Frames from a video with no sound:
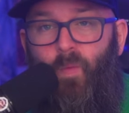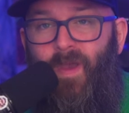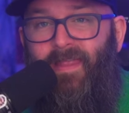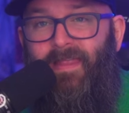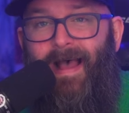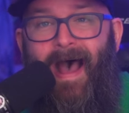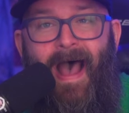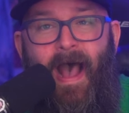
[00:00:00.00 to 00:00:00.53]

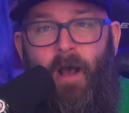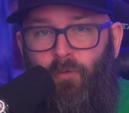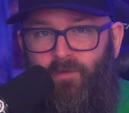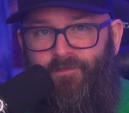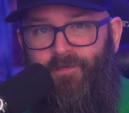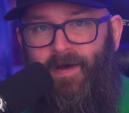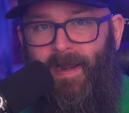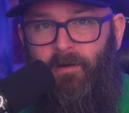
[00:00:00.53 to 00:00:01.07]
without
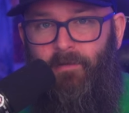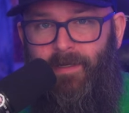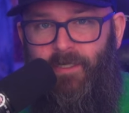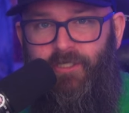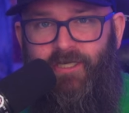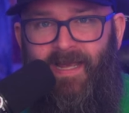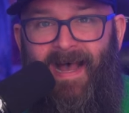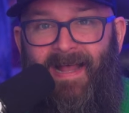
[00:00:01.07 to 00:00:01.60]
firing a
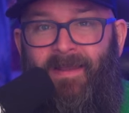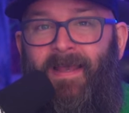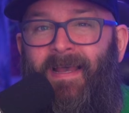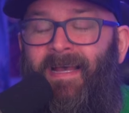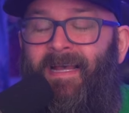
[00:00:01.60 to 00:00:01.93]
shot,